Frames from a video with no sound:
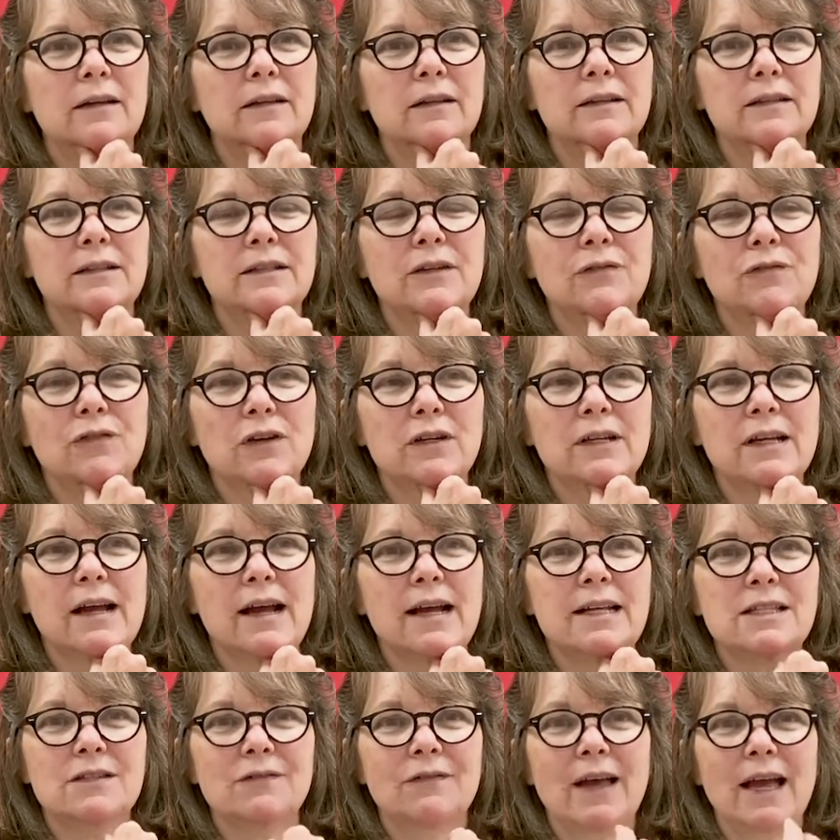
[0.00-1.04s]
different
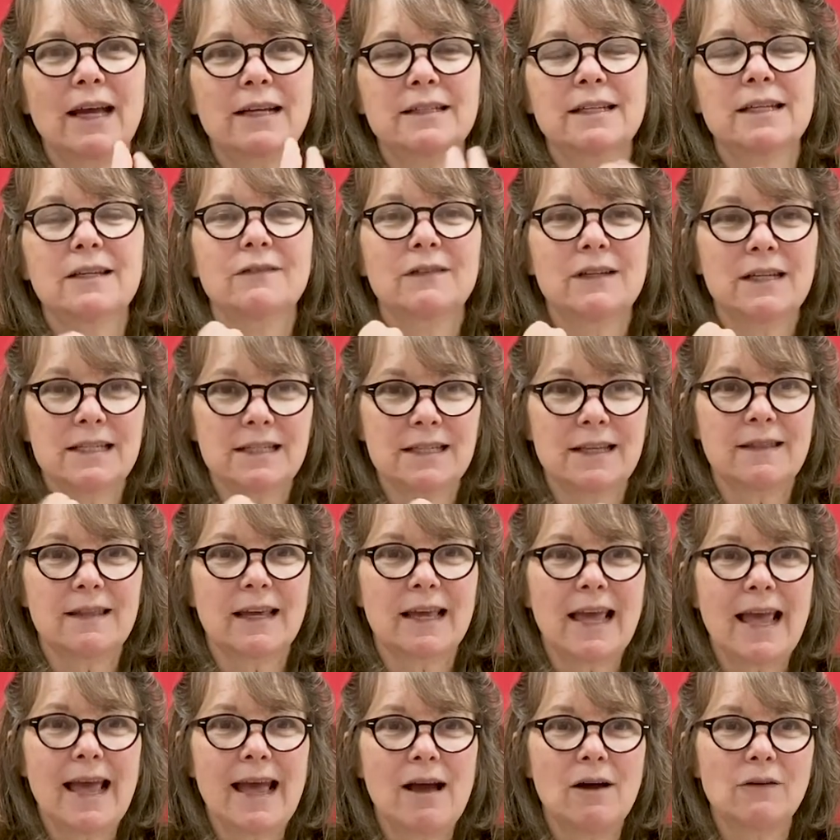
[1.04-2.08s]
kinds of activities at the
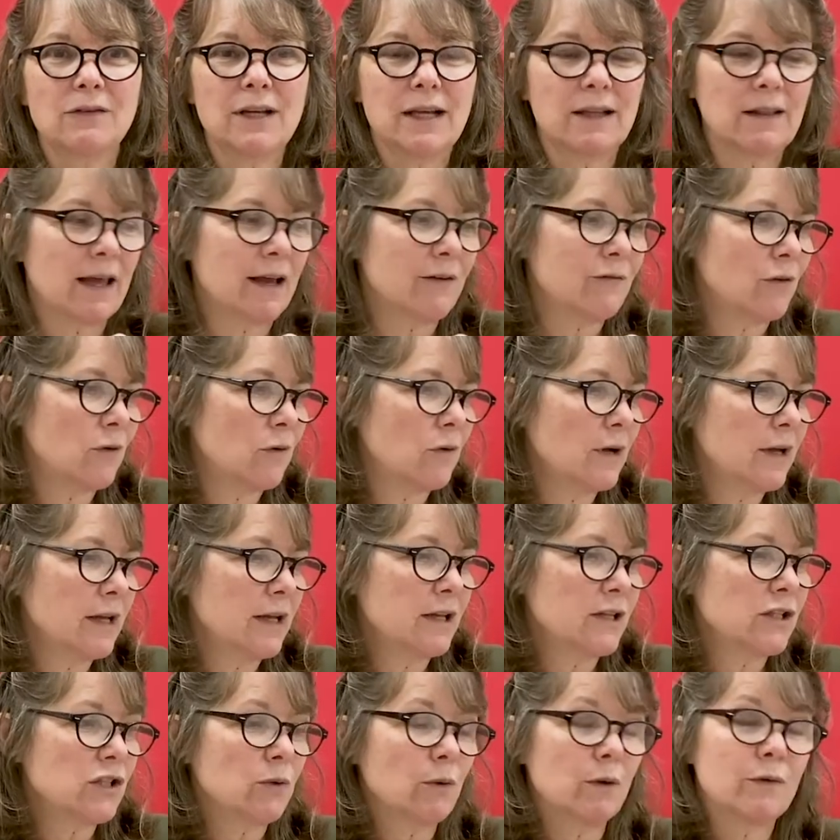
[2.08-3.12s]
county level.
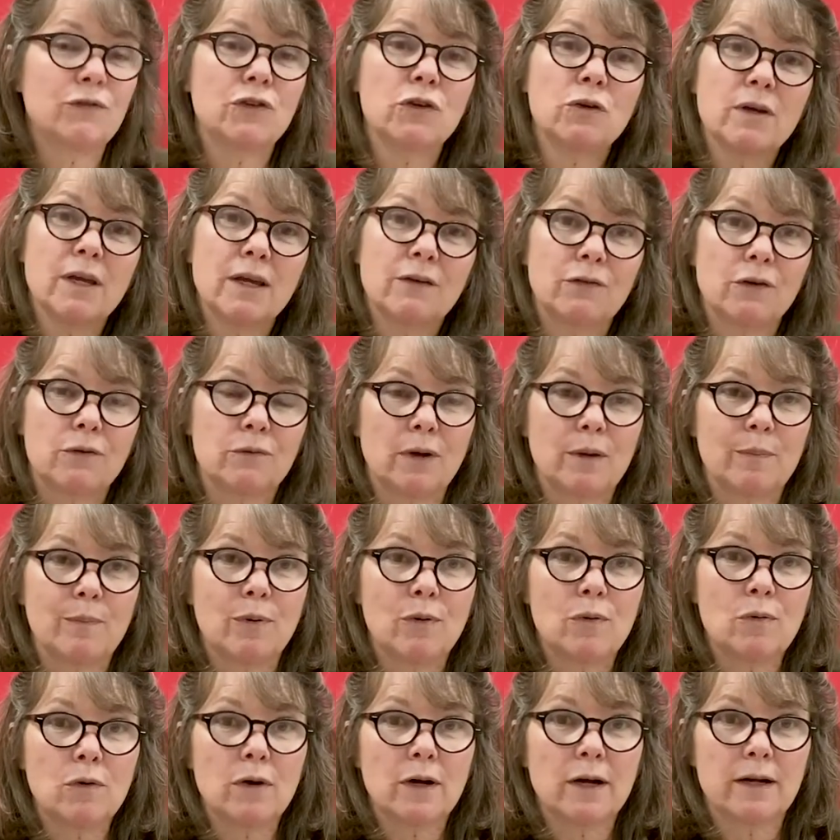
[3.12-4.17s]
So if you give a
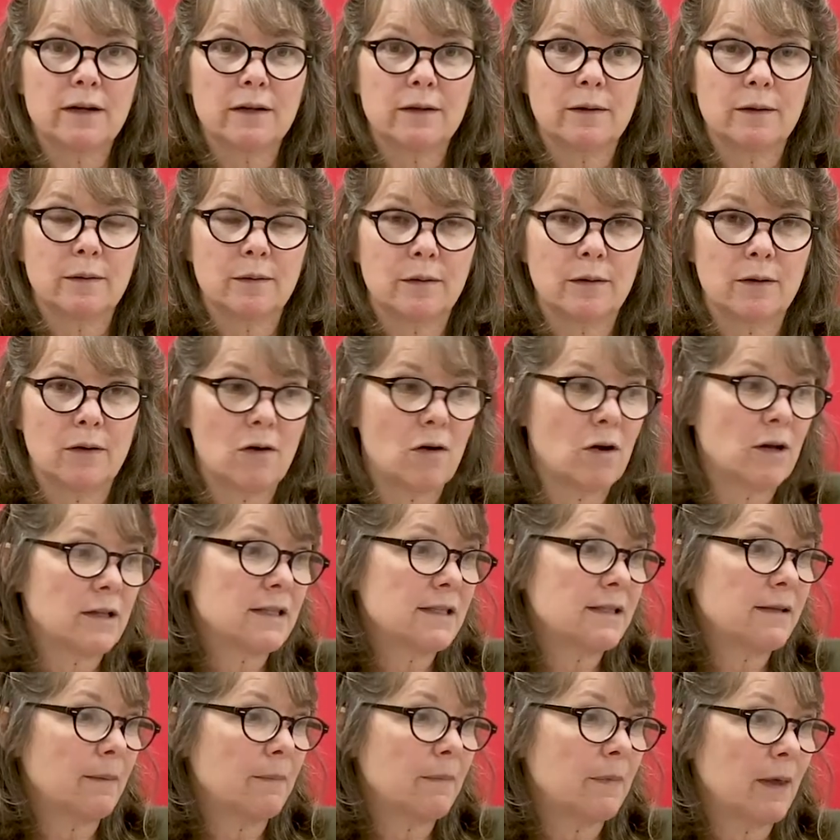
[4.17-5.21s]
report on
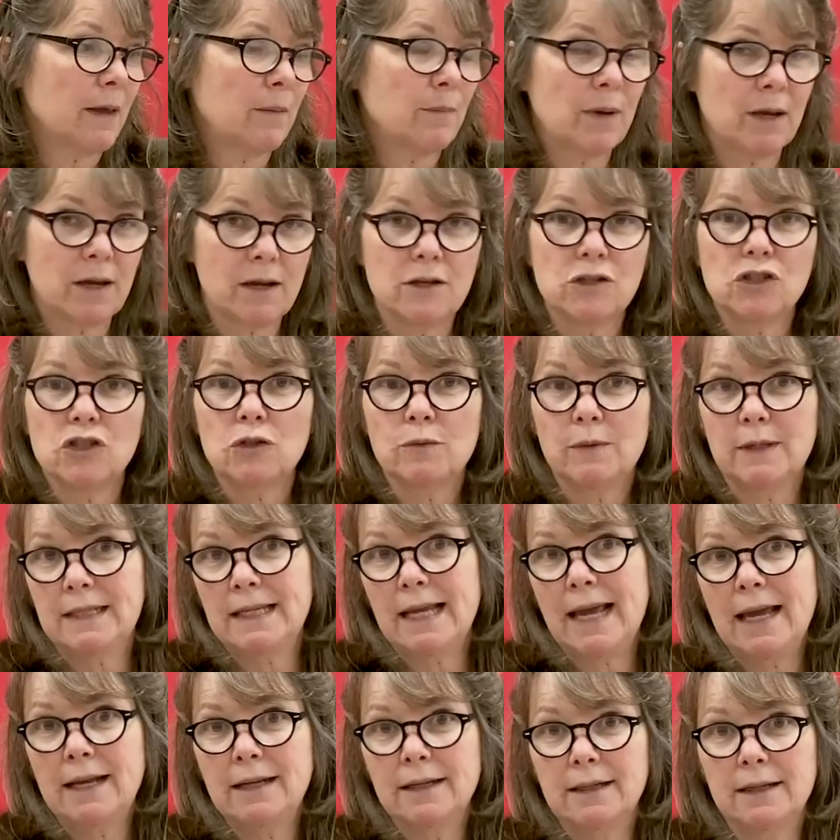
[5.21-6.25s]
something because you
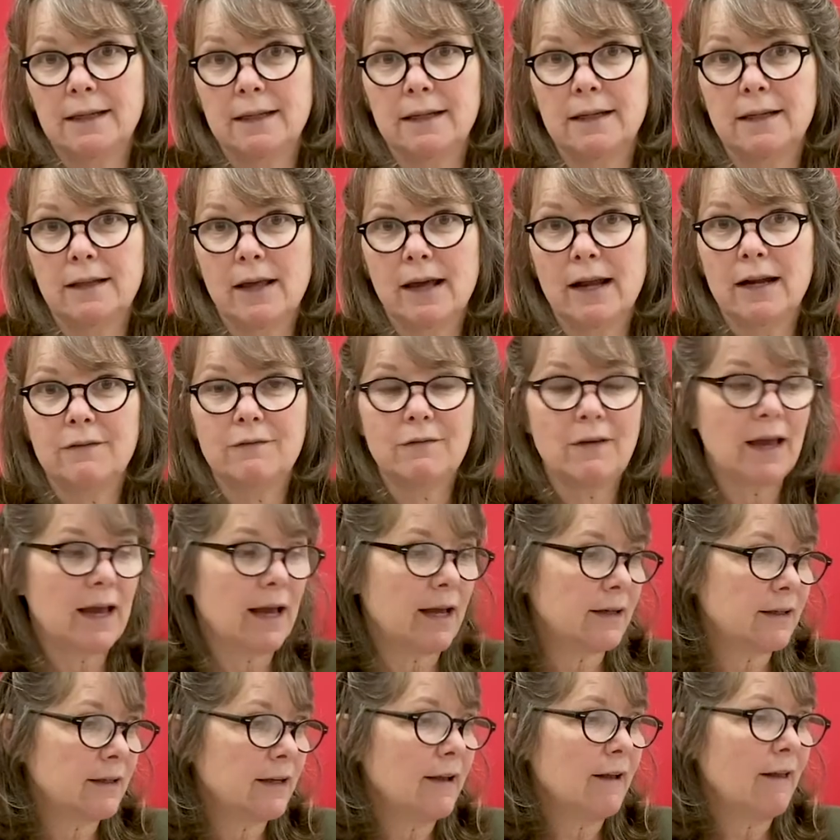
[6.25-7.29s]
attended that
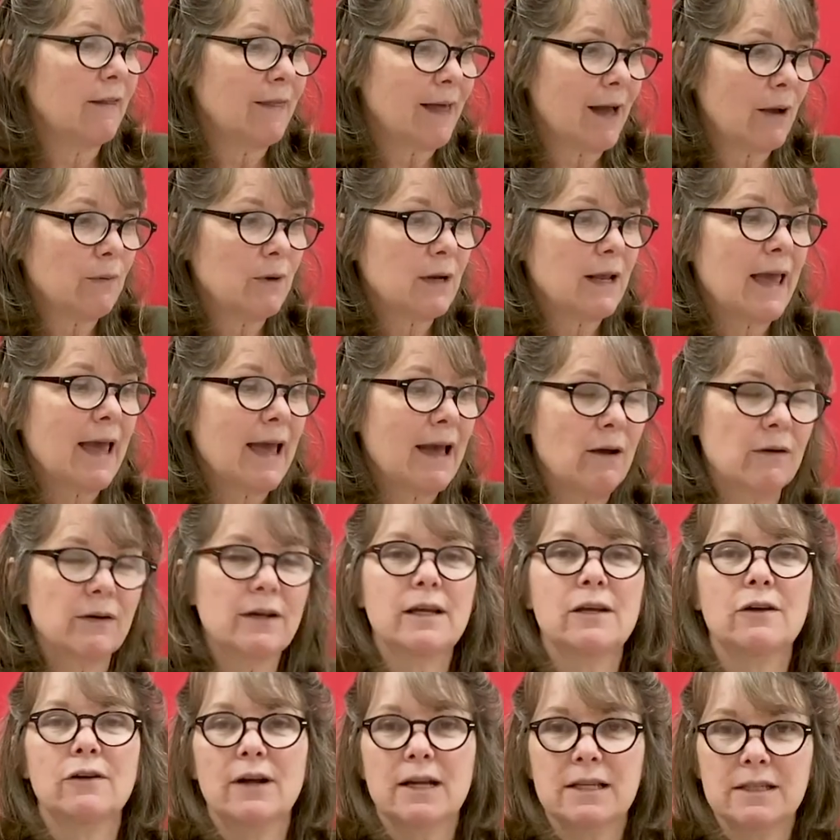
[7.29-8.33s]
event, that would count
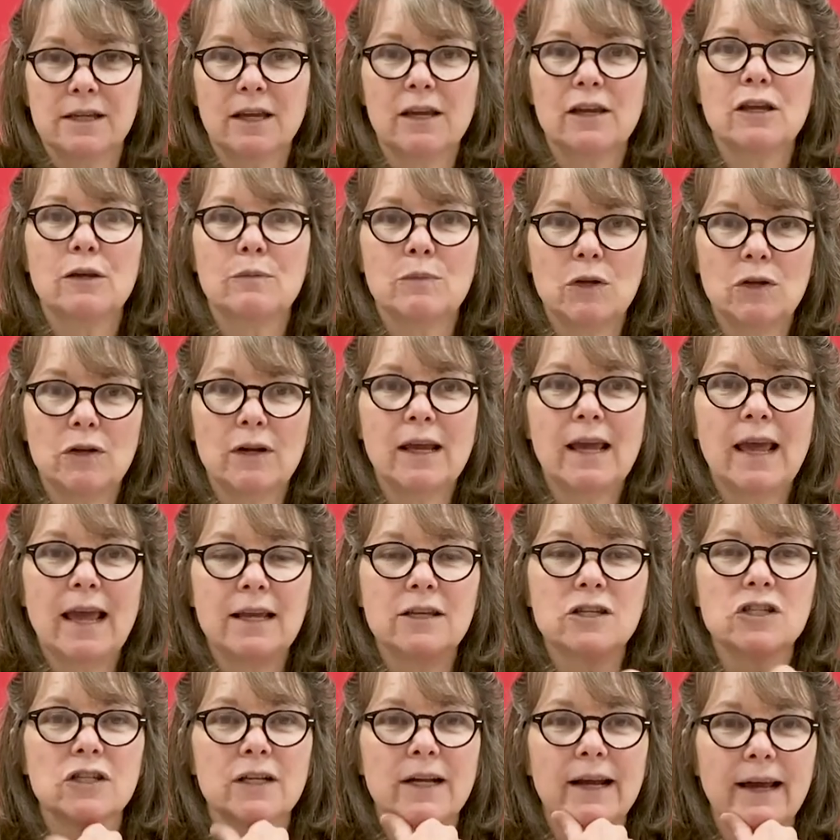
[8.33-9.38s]
here as a
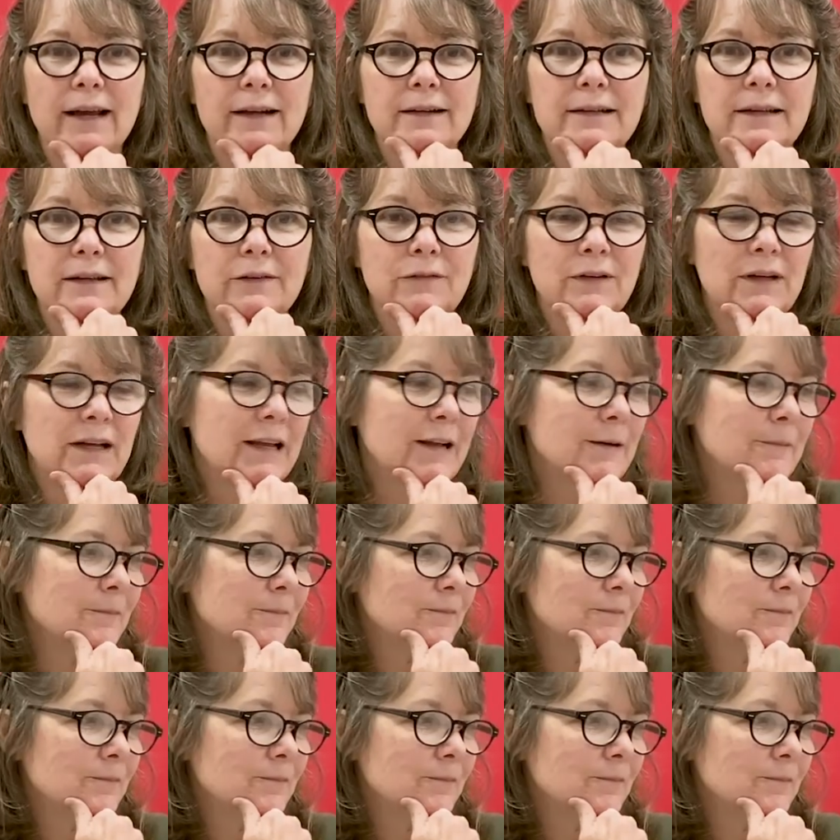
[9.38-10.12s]
communication activity.